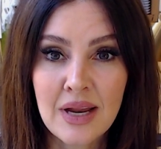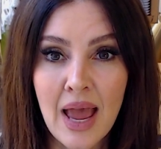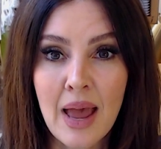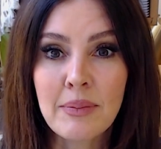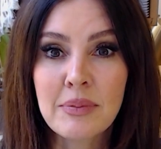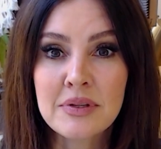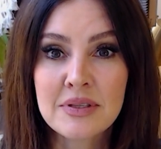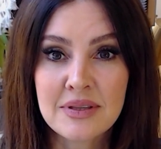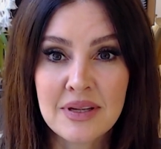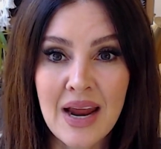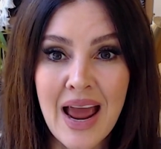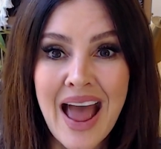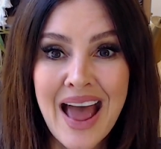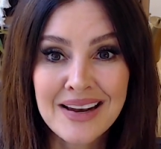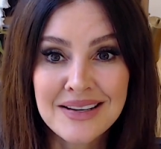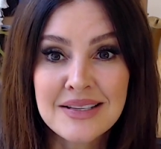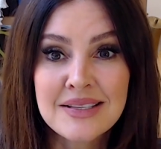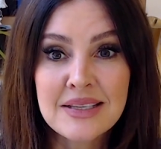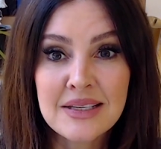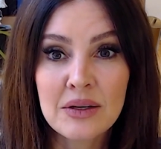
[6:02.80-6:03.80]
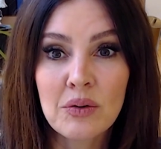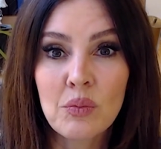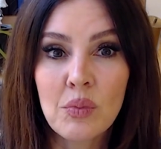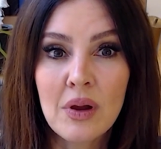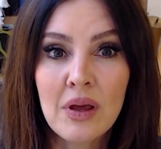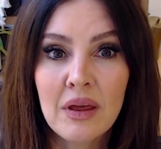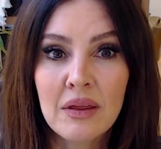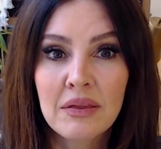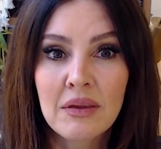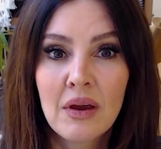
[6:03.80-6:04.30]
and habits that I had to stick
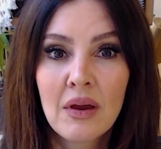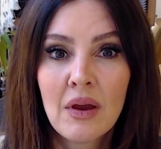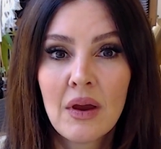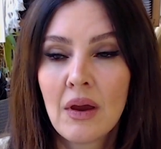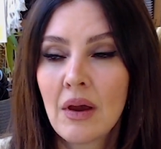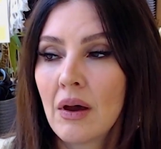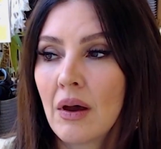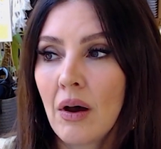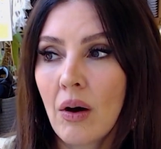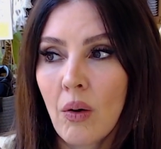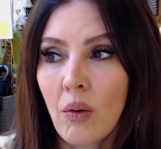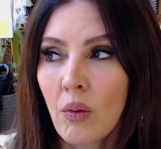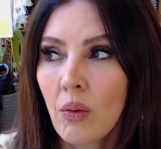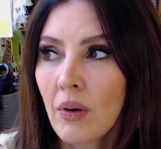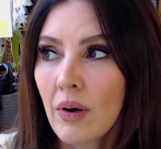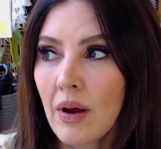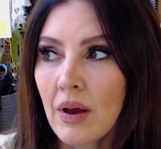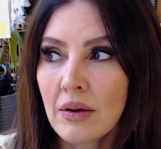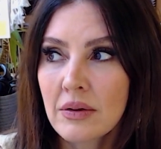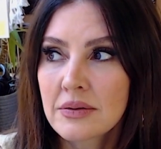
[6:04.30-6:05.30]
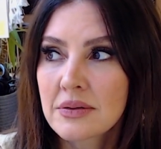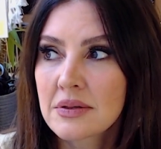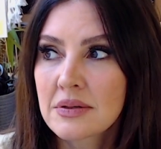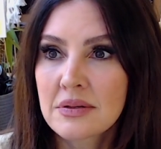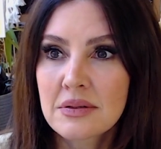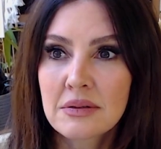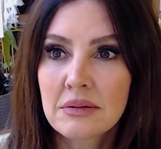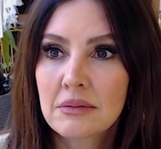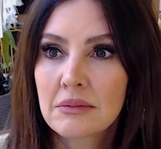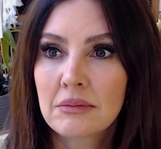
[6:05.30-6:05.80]
with, or
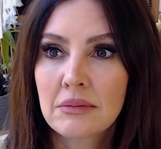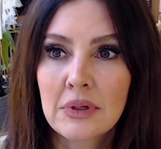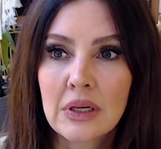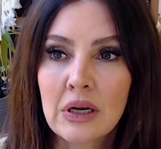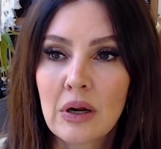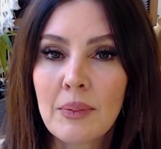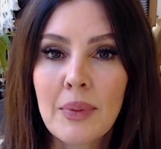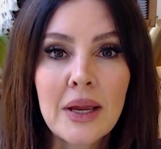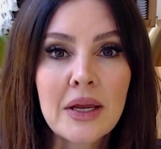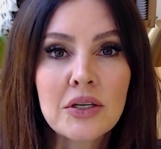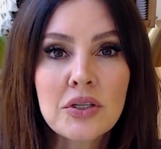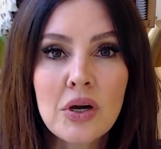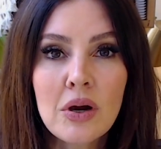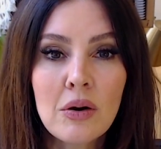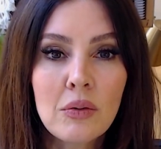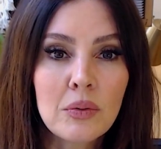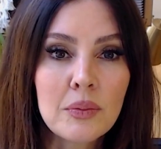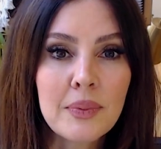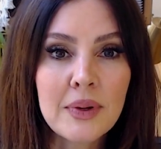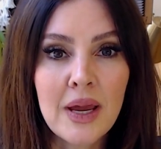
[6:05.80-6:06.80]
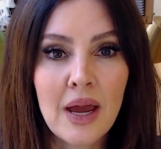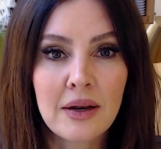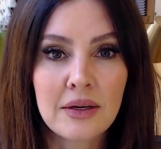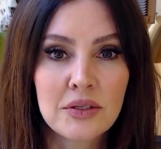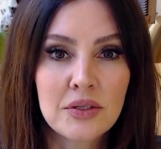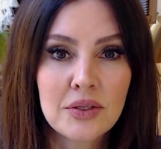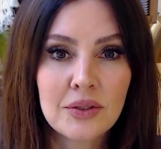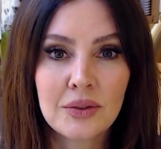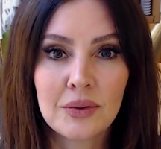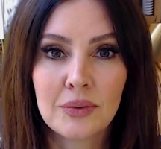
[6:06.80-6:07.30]
else, you know, my guitar would be out
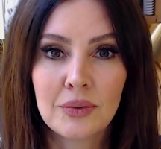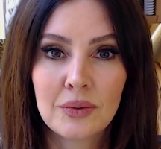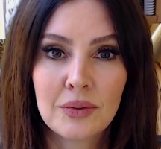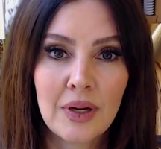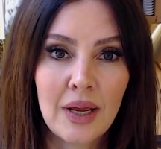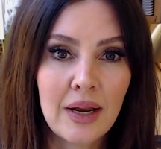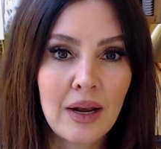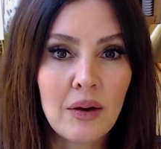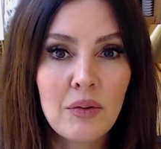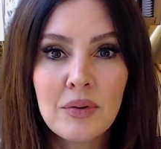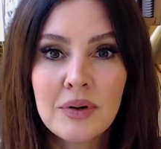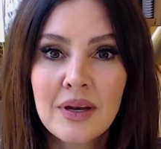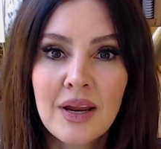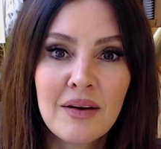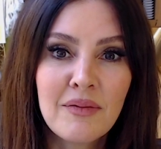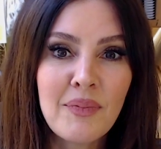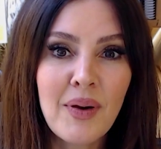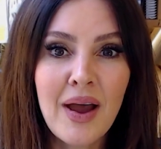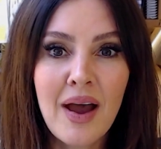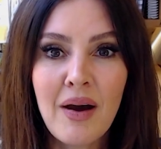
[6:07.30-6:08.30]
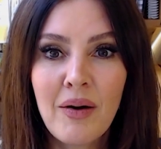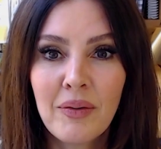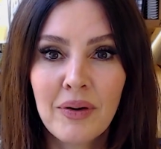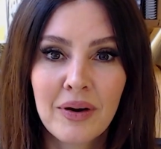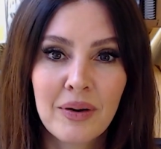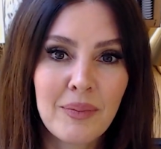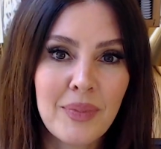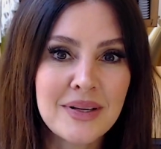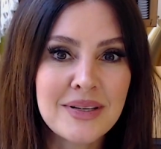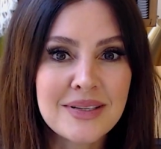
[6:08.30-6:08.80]
of tune and I wouldn't have power
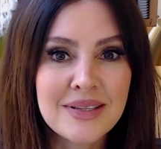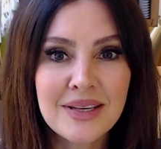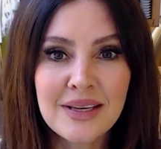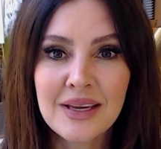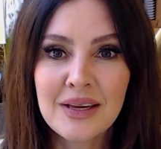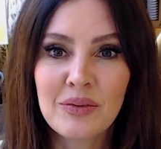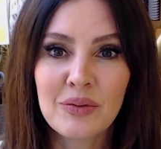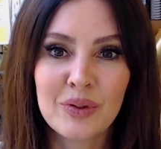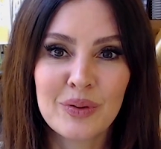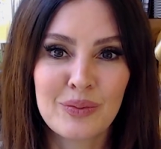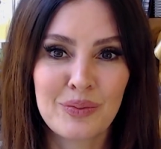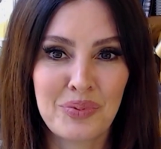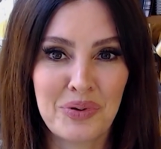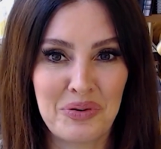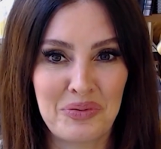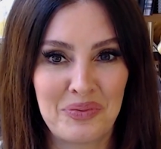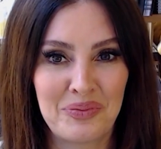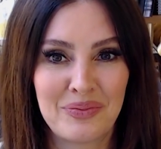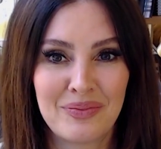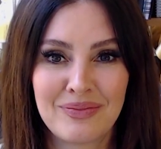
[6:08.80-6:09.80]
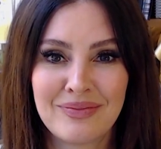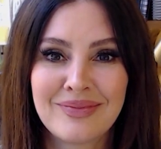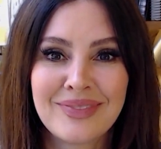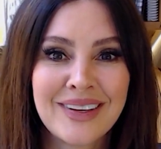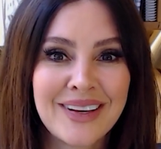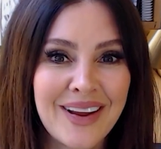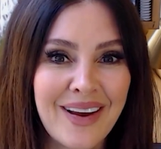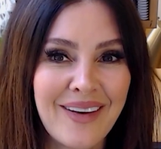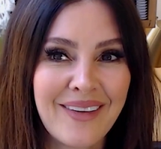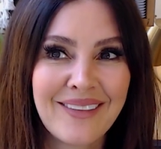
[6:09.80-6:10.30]
and my singing wouldn't be,
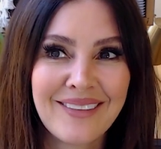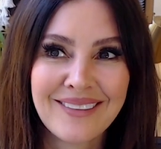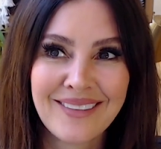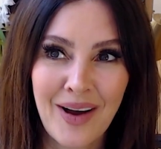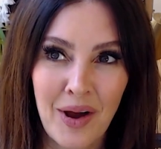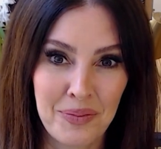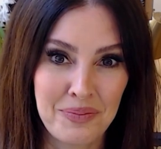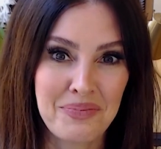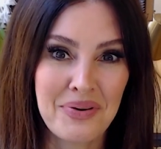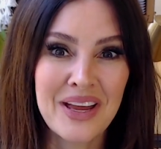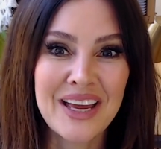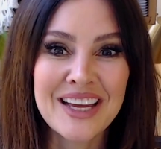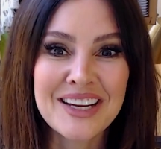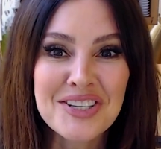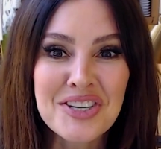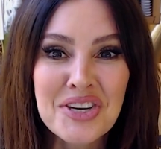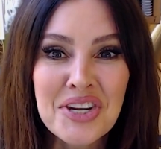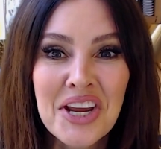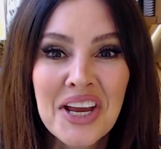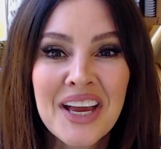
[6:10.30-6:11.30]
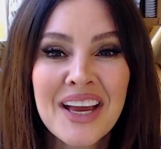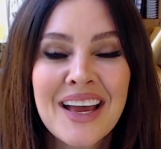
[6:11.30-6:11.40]
you know, on pitch.